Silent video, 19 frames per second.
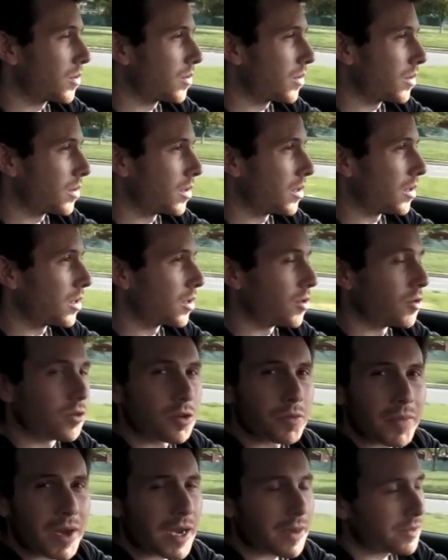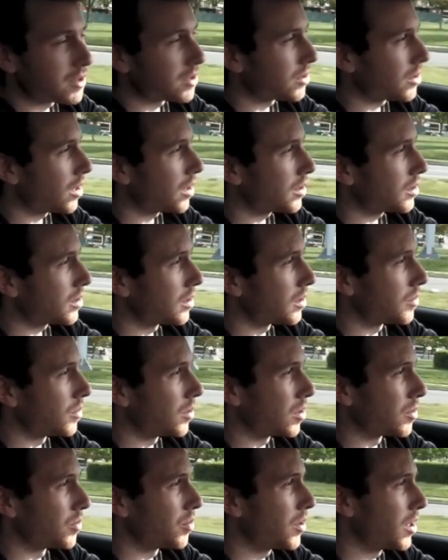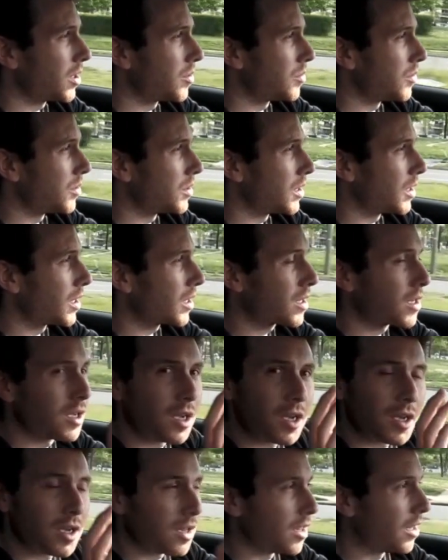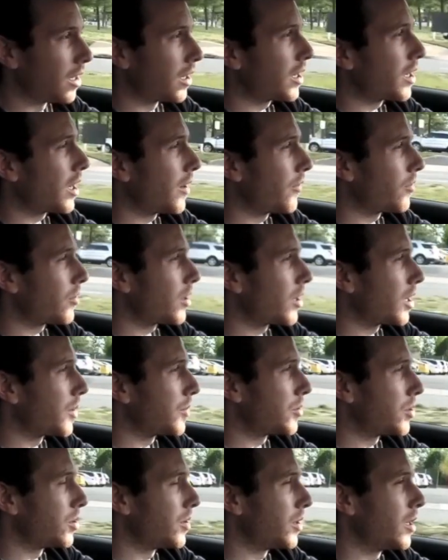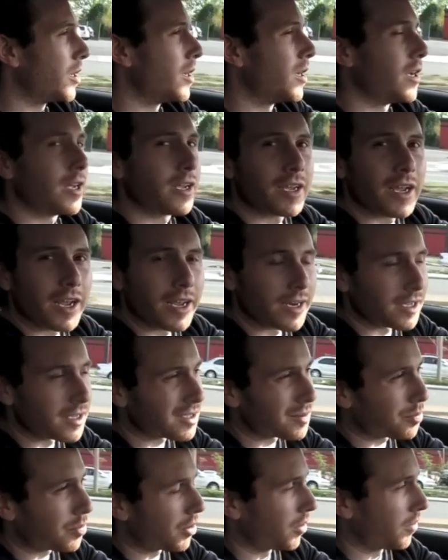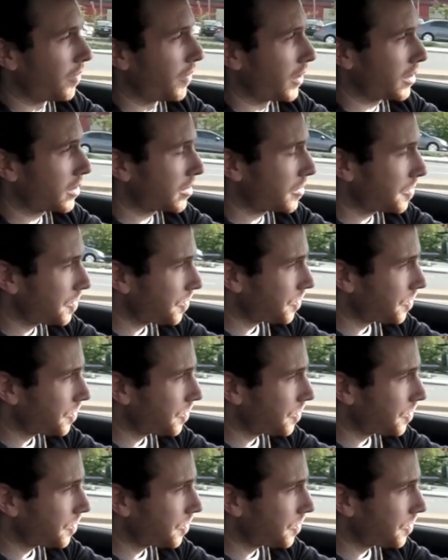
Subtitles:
The Google Maps is awesome. You can play your music, link everything up to it, and it's perfect.